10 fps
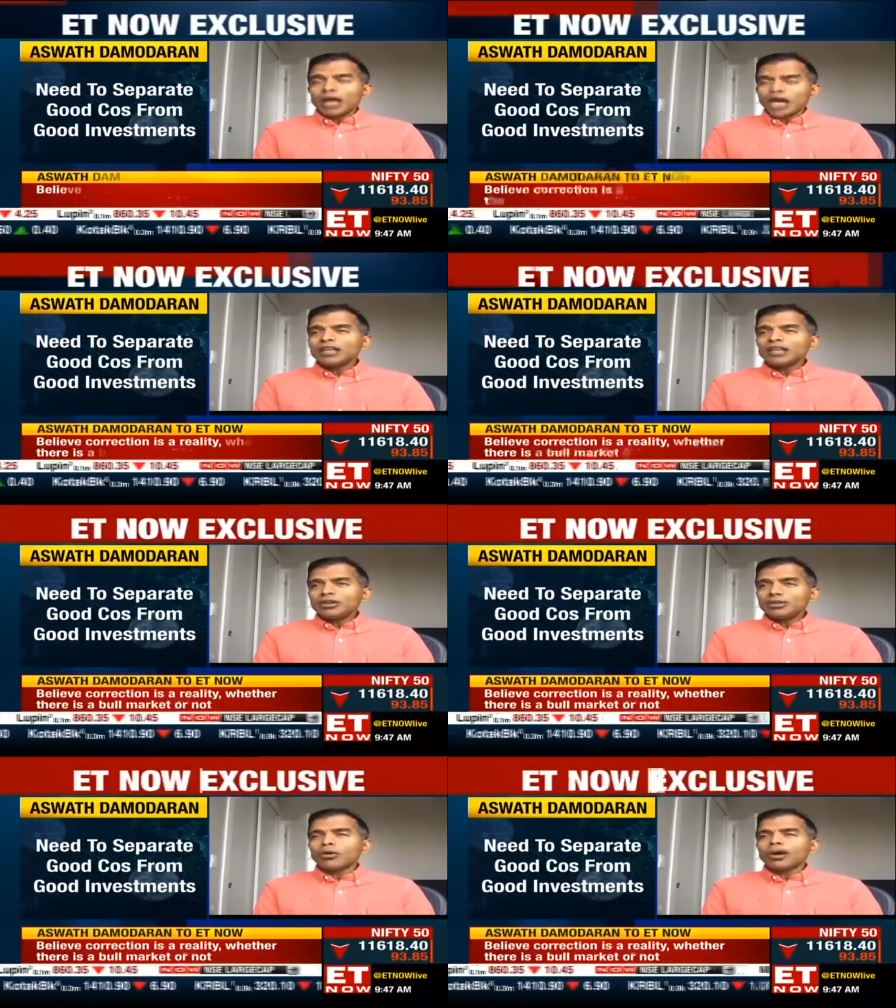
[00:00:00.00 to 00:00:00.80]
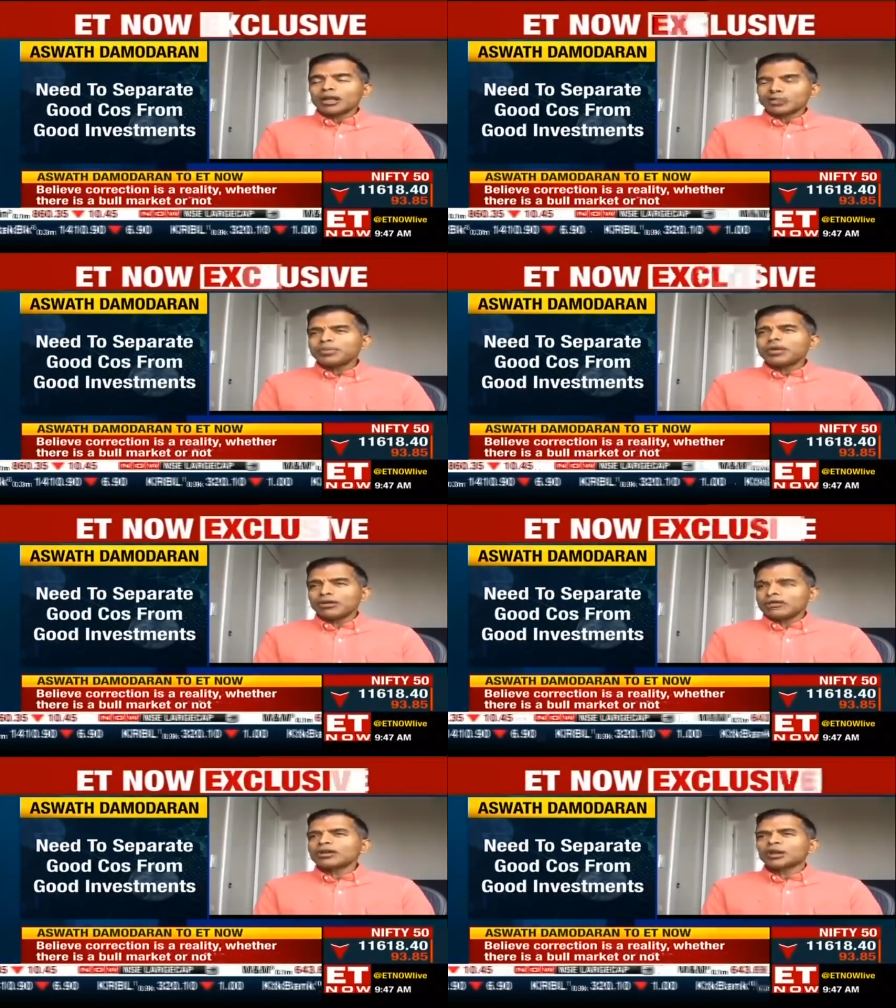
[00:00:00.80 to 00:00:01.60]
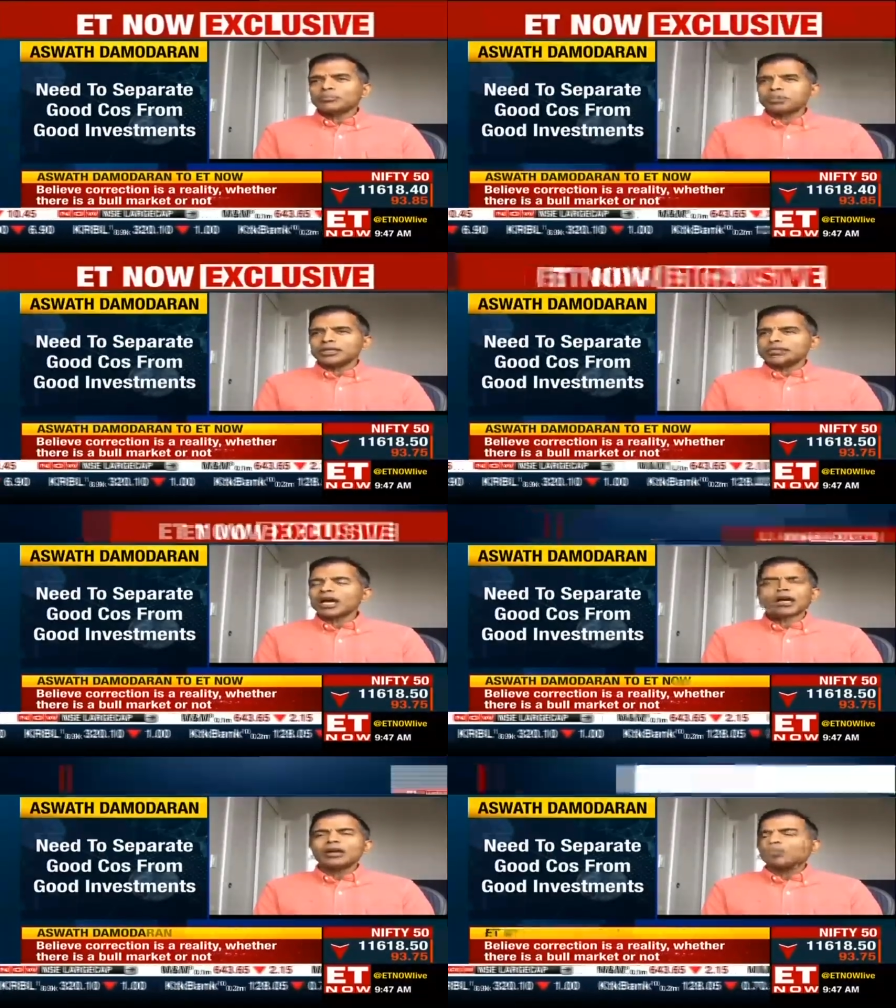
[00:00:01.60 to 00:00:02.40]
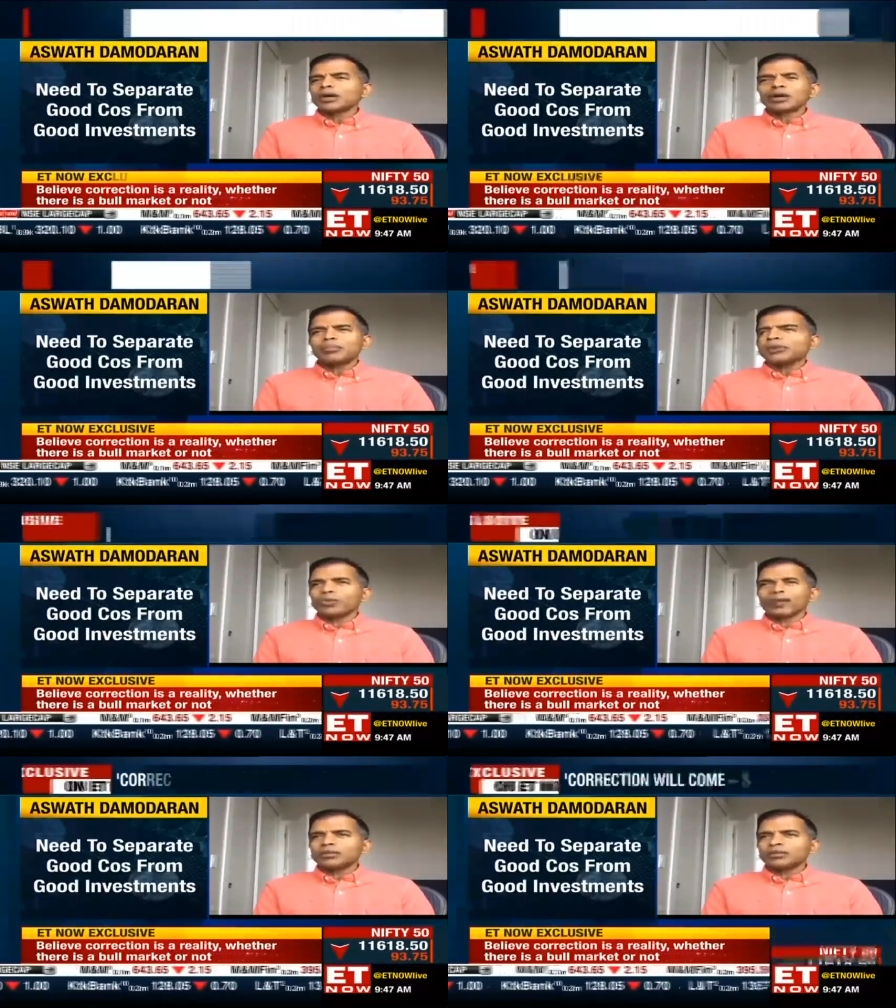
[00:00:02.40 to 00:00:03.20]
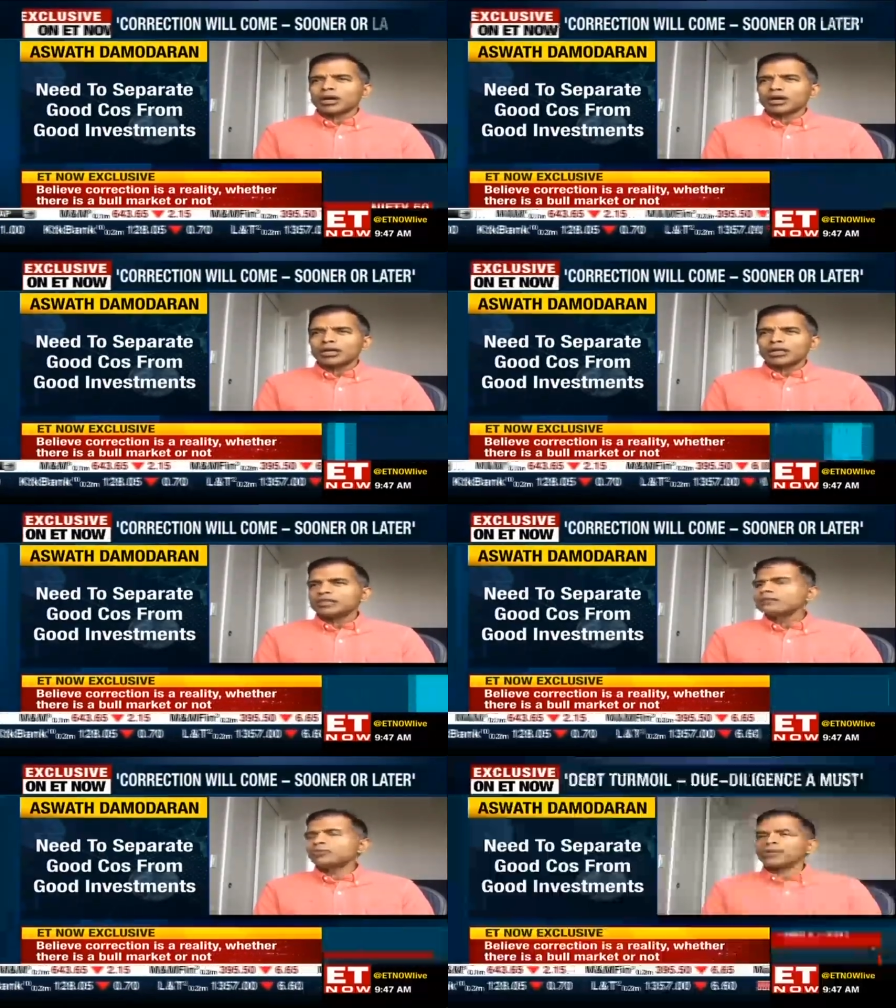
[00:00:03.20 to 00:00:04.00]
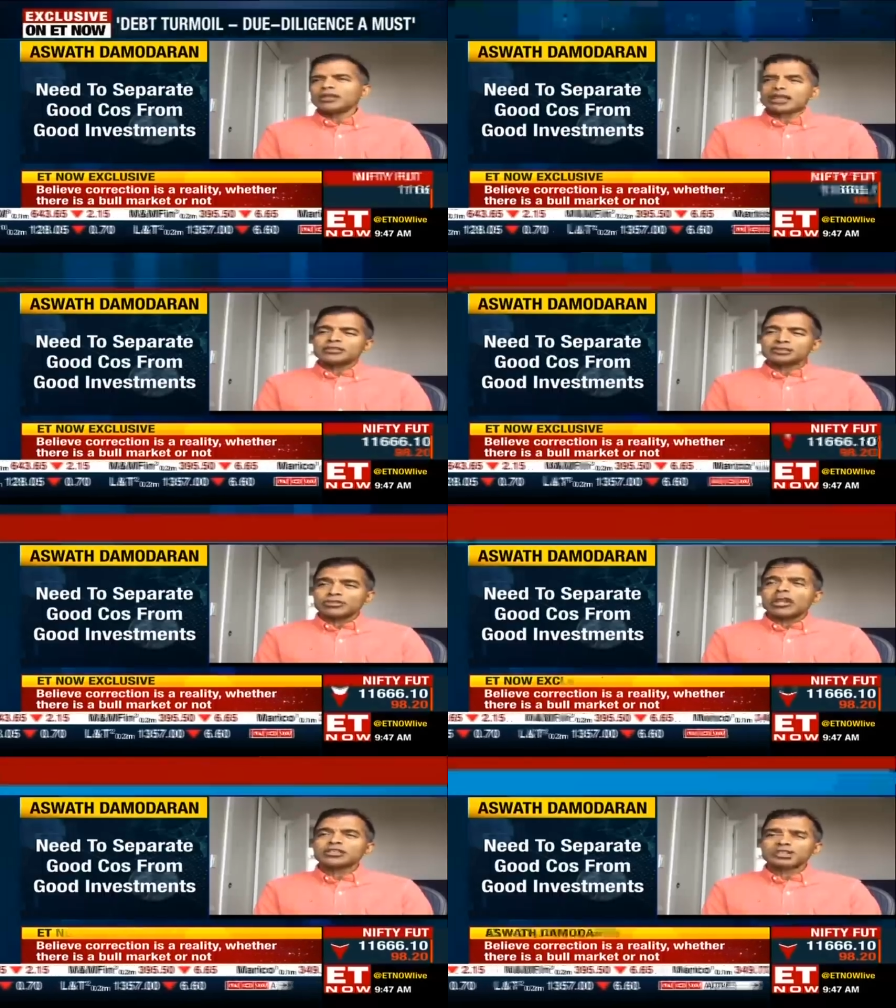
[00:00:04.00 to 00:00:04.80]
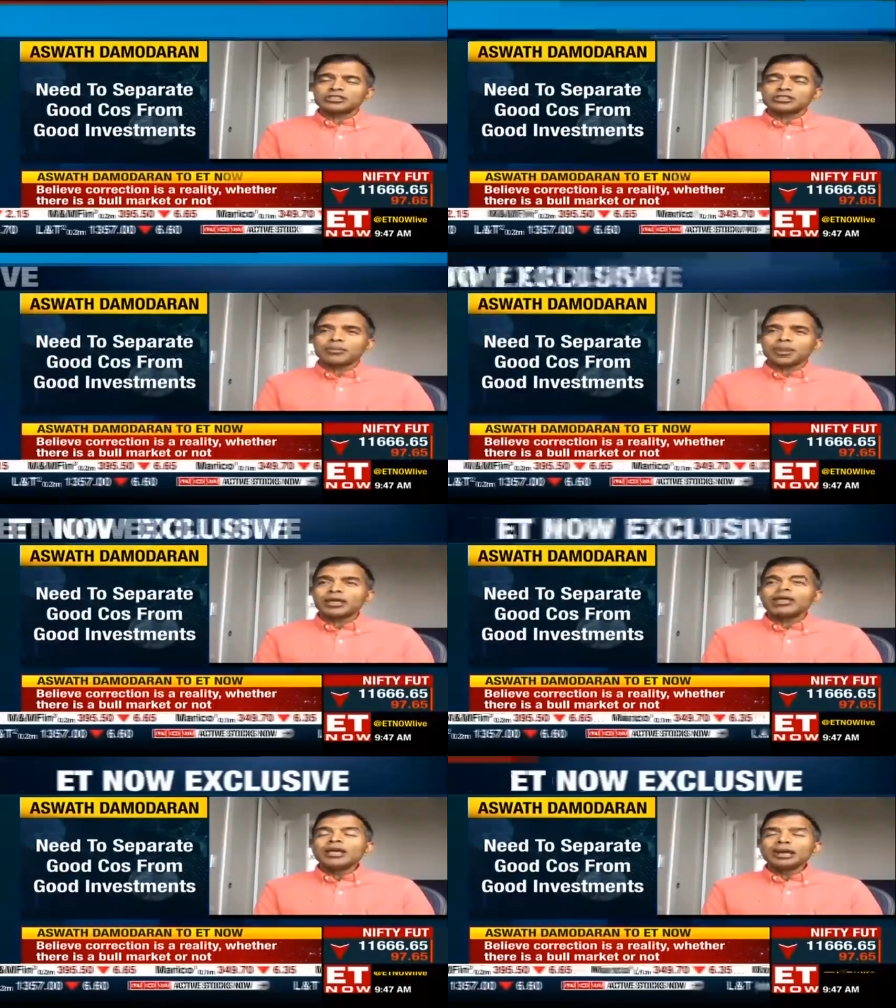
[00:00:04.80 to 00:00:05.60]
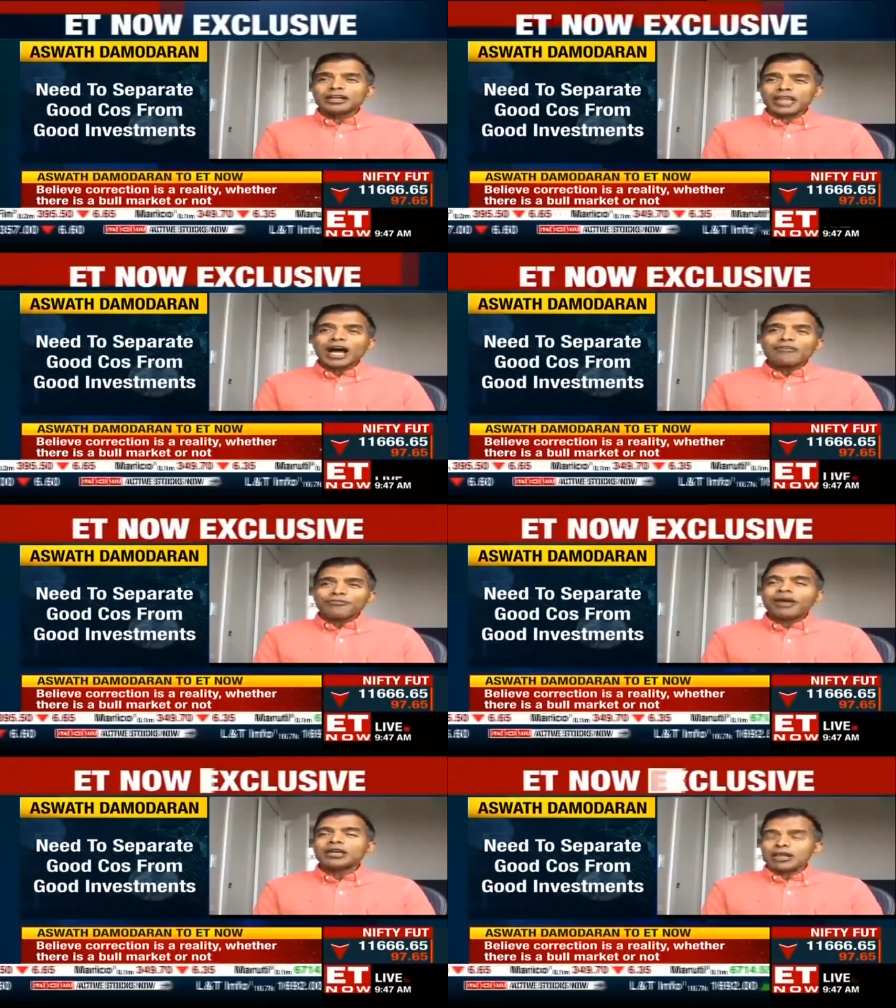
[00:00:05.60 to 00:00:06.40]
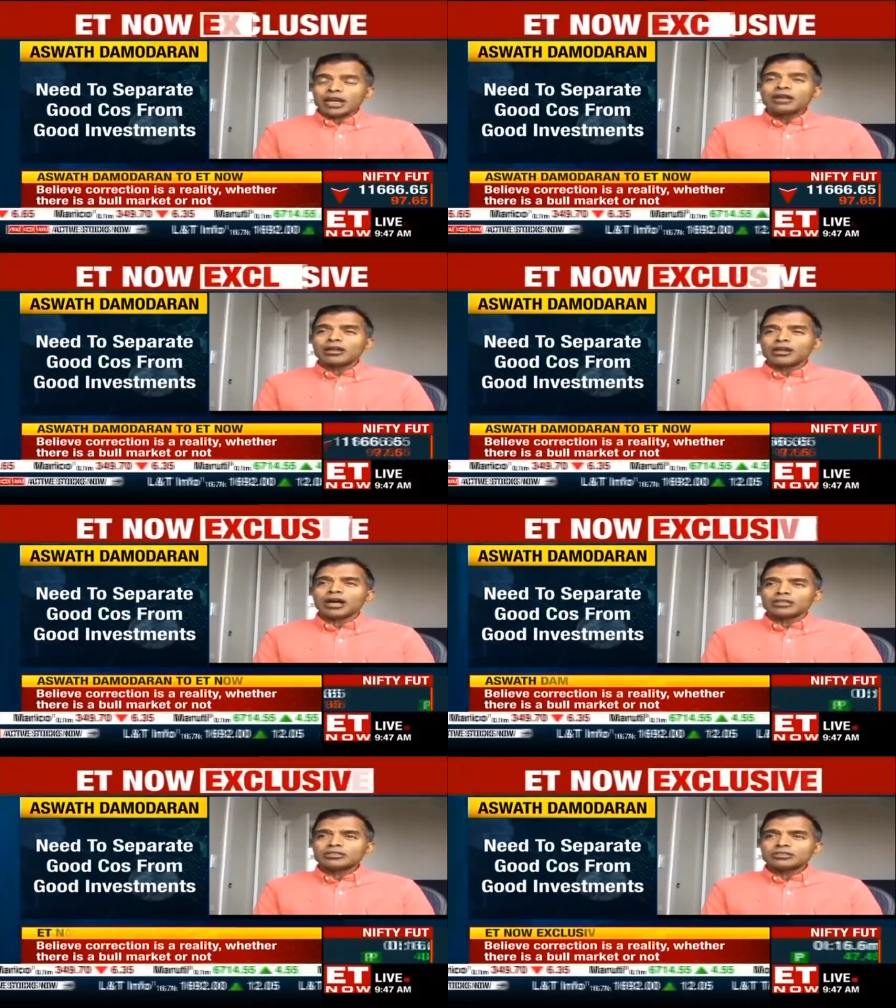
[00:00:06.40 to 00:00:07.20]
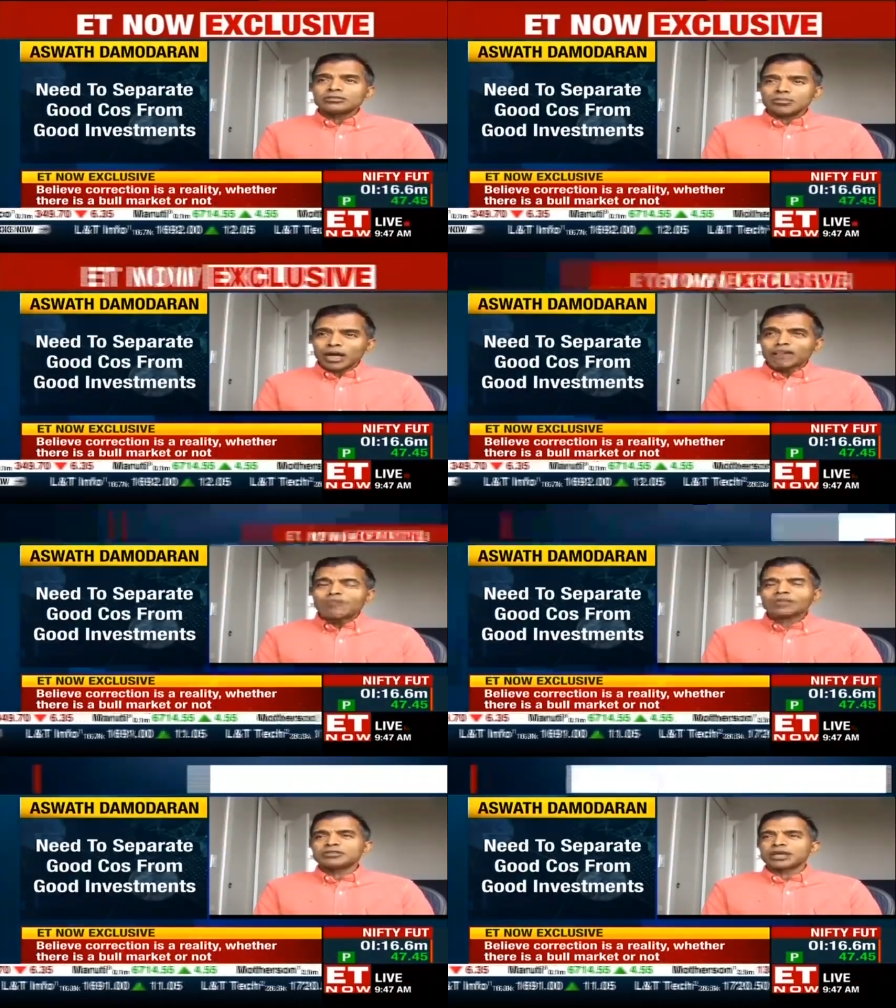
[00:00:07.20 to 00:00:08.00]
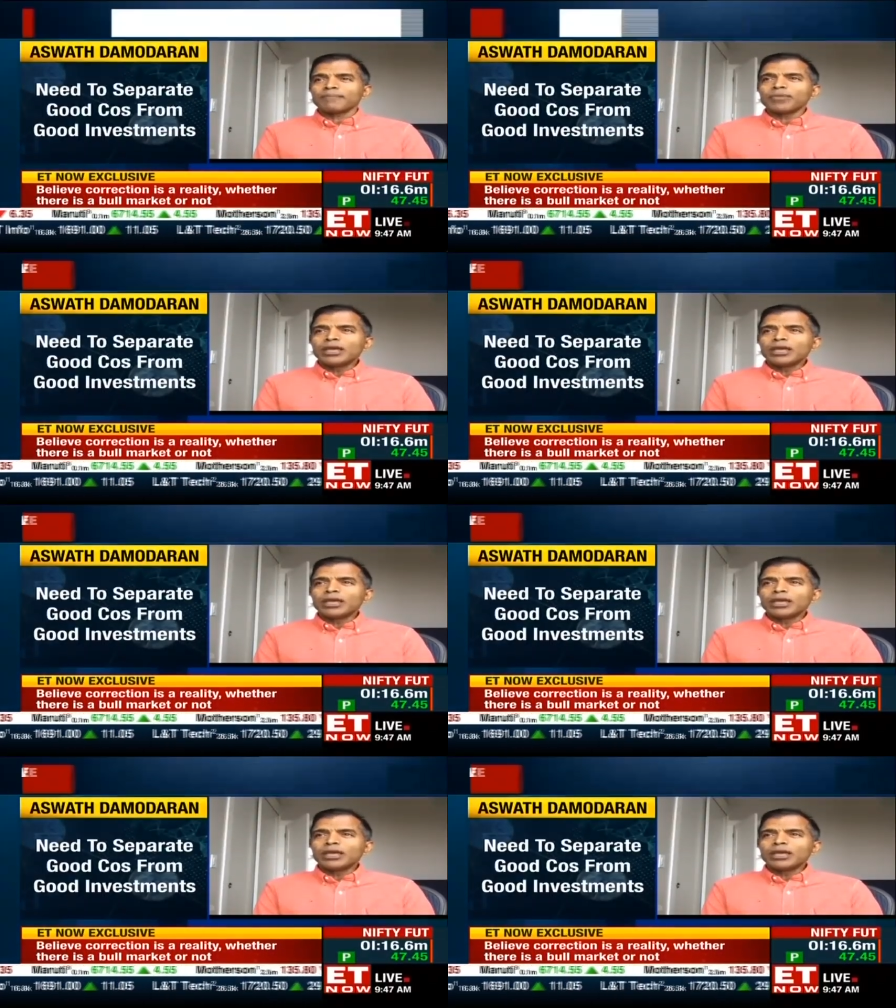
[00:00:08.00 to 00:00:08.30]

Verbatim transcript: I need to go out and pick good companies. I can't worry about where the market is and when the next correction is coming because I find it undercuts my investing.